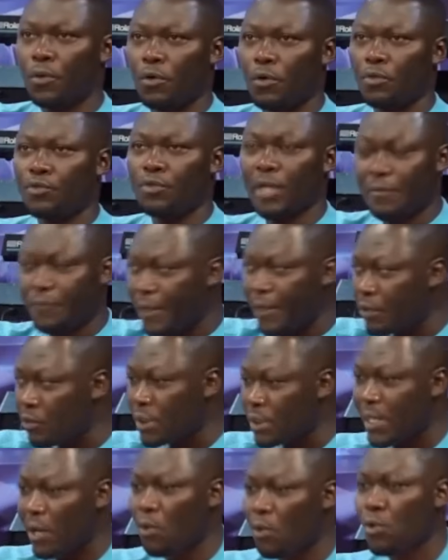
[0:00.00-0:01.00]
But driver here no
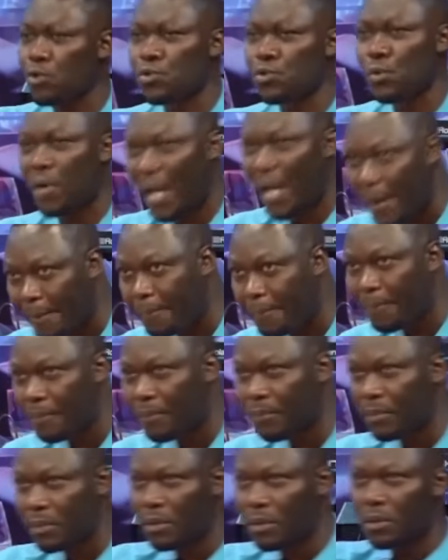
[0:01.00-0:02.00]
sa cause so harm.
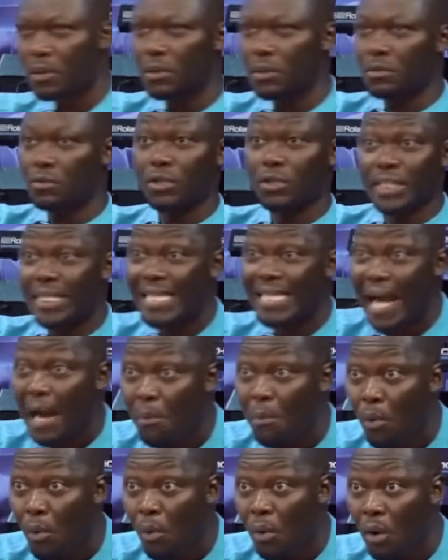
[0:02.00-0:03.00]
Not just
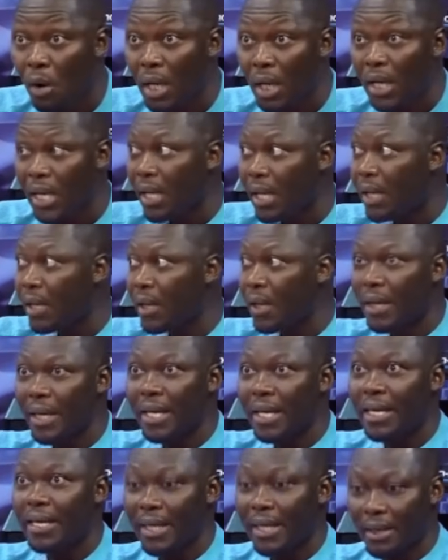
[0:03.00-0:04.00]
harm. The law
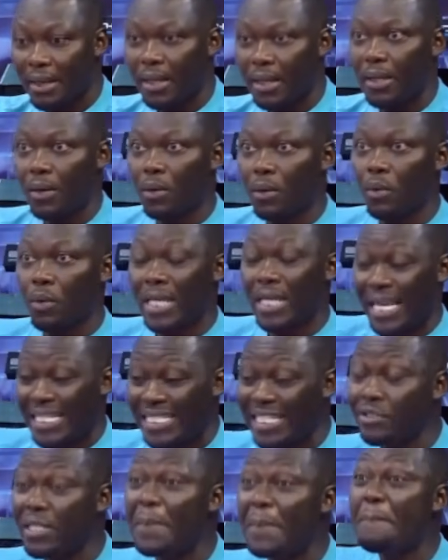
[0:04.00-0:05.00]
must work. He has
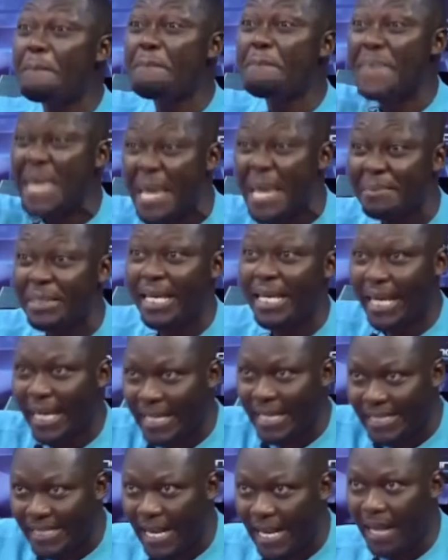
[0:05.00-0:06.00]
actually made
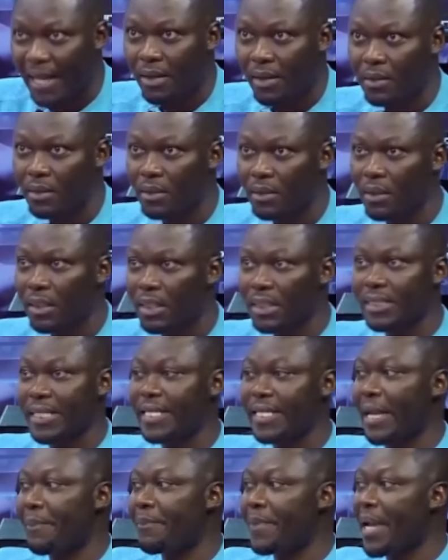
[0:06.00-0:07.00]
kids out. So
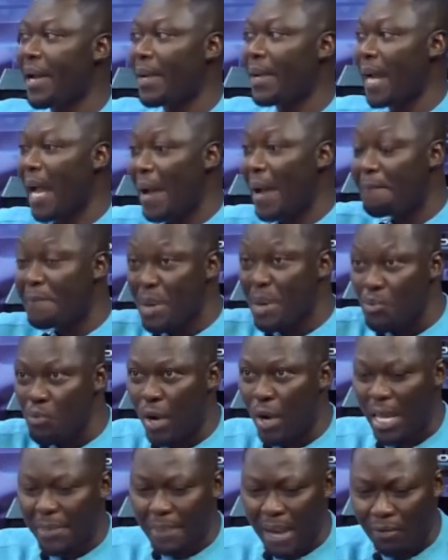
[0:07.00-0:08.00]
your man and be
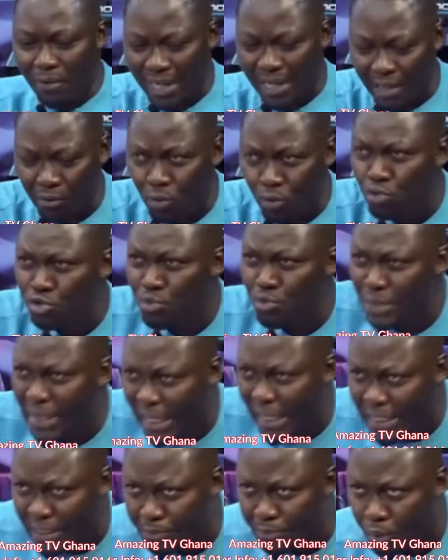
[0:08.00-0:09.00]
more either going to me
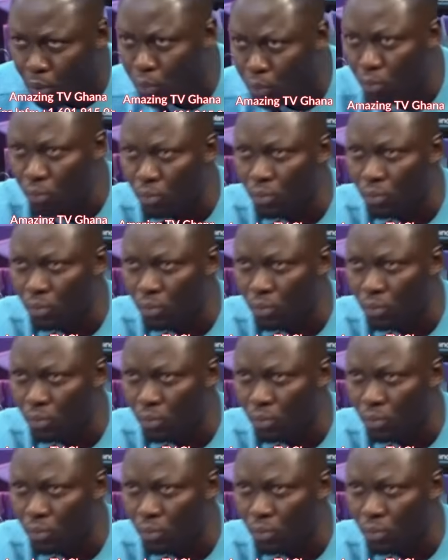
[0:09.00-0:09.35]
and Tibio.